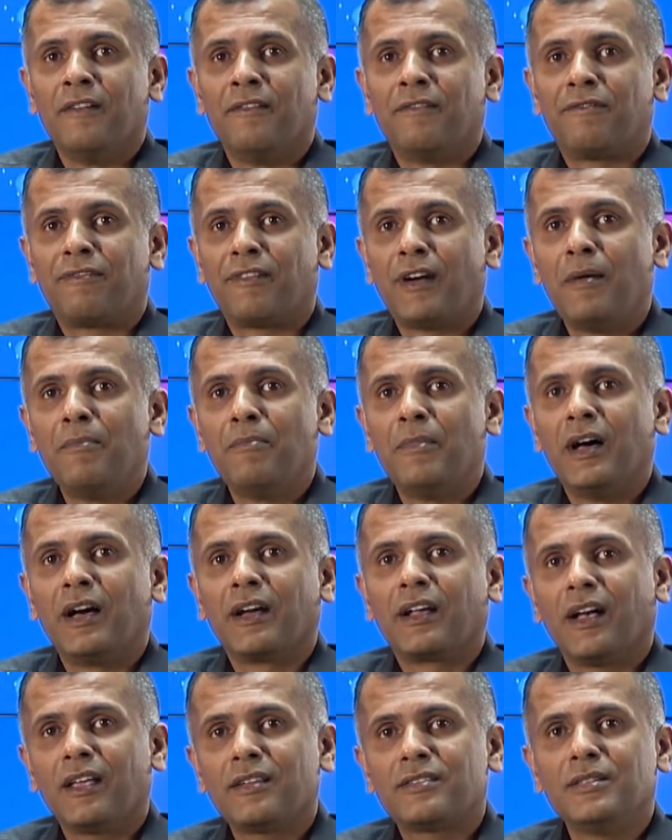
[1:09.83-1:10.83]
From a
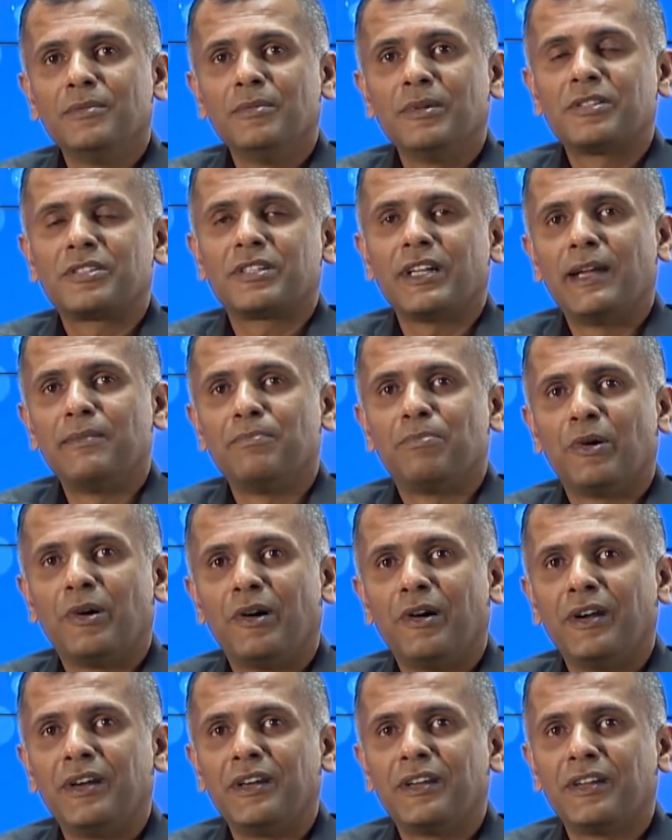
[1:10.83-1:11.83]
customer
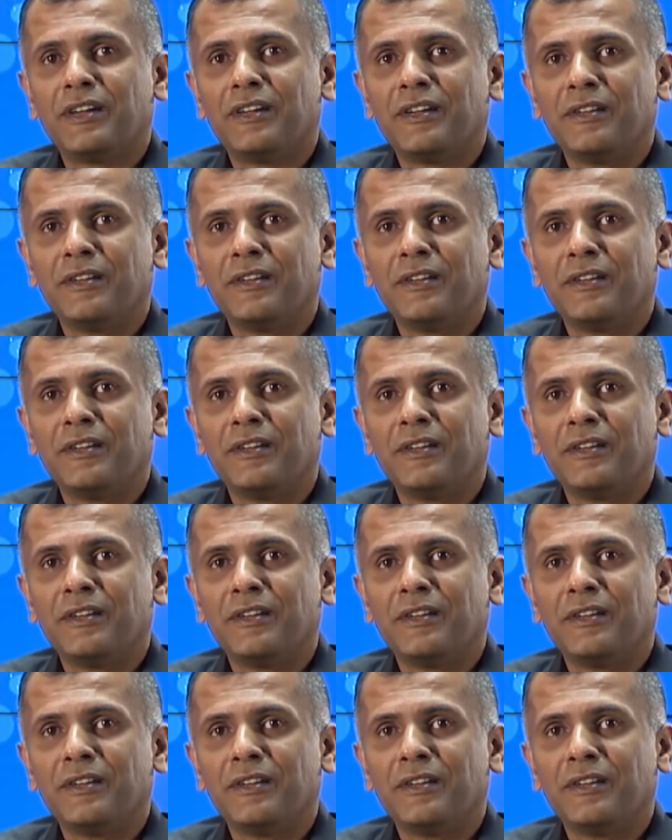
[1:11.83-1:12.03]
standpoint,